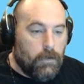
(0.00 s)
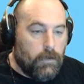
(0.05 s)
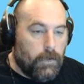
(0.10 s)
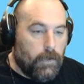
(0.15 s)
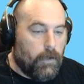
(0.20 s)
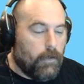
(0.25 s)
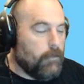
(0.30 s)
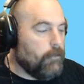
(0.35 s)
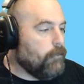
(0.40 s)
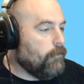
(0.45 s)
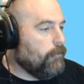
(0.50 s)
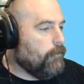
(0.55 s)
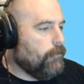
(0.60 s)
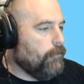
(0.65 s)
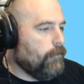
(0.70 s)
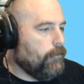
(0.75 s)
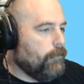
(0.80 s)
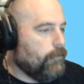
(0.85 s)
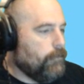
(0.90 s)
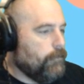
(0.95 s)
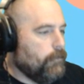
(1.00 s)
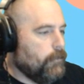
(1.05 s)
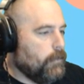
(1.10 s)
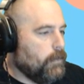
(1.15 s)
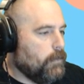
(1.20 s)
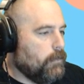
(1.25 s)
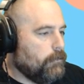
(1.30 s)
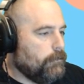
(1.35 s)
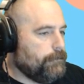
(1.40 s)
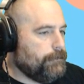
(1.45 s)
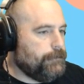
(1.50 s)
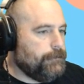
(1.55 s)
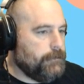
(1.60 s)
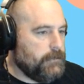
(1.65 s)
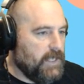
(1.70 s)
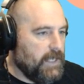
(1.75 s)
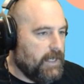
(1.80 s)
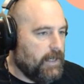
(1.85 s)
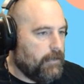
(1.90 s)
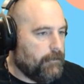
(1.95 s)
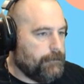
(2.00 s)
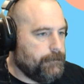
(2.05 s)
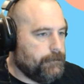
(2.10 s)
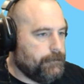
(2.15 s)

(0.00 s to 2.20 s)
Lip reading: You know? Yeah.